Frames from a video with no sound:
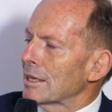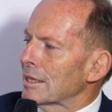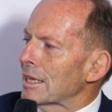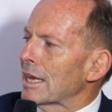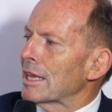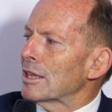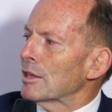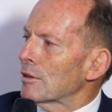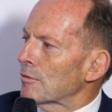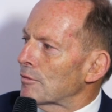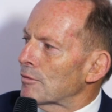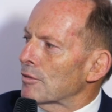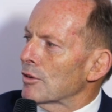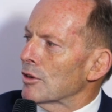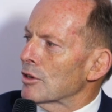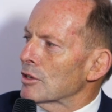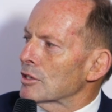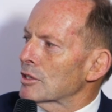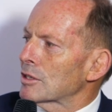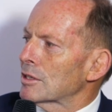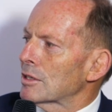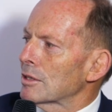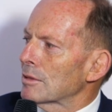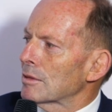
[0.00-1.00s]
and then the
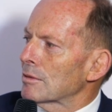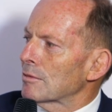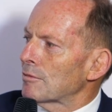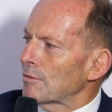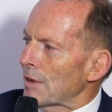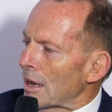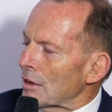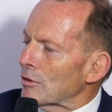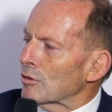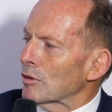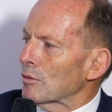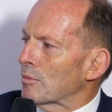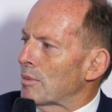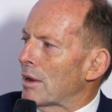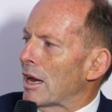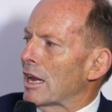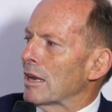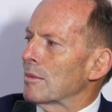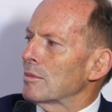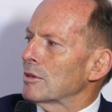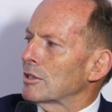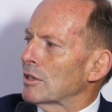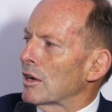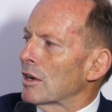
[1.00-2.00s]
first federal
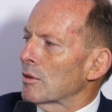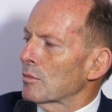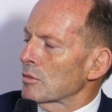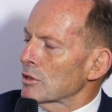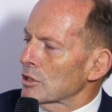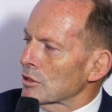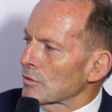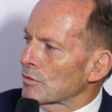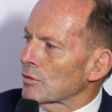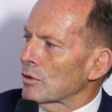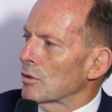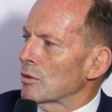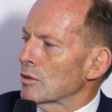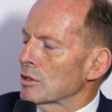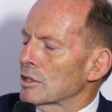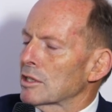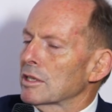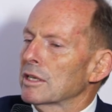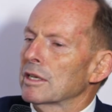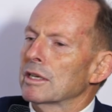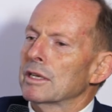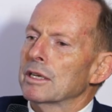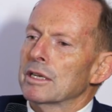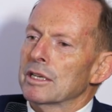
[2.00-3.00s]
parliamentarian was, of
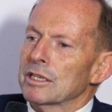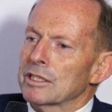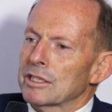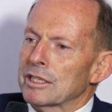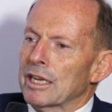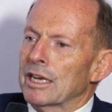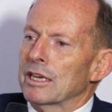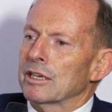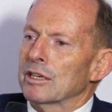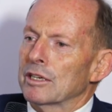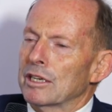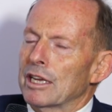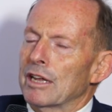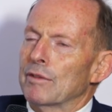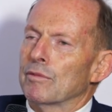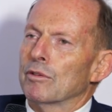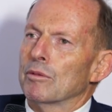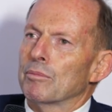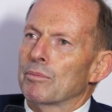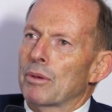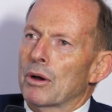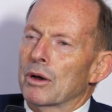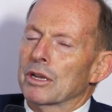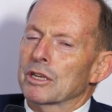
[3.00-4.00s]
course, Senator
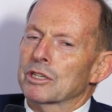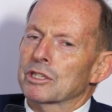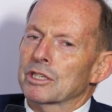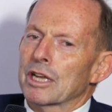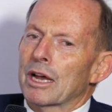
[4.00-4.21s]
Neville Bonner.